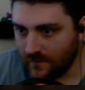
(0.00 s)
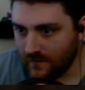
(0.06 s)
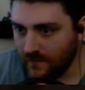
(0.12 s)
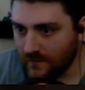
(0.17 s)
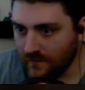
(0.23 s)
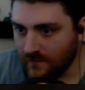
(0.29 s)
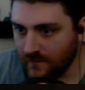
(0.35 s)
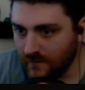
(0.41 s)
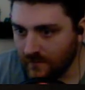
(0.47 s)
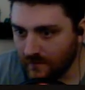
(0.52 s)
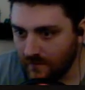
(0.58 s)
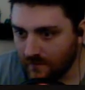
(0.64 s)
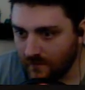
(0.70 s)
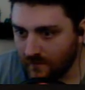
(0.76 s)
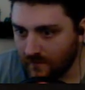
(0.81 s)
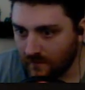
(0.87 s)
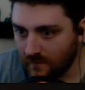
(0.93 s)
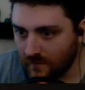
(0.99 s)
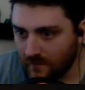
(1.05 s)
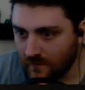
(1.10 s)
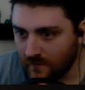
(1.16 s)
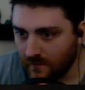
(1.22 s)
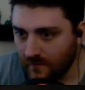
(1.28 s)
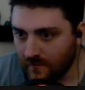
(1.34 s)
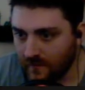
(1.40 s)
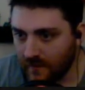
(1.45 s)
He's so low.
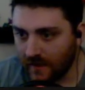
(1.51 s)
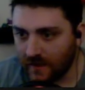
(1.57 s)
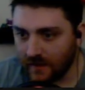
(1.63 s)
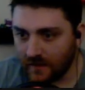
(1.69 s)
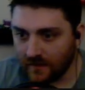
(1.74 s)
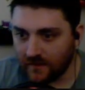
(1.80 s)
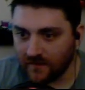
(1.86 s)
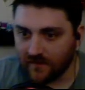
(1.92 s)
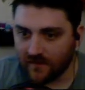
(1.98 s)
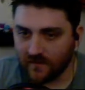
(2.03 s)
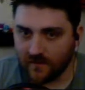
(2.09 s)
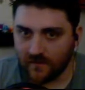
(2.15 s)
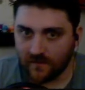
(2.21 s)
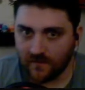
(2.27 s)
Yeah, he is.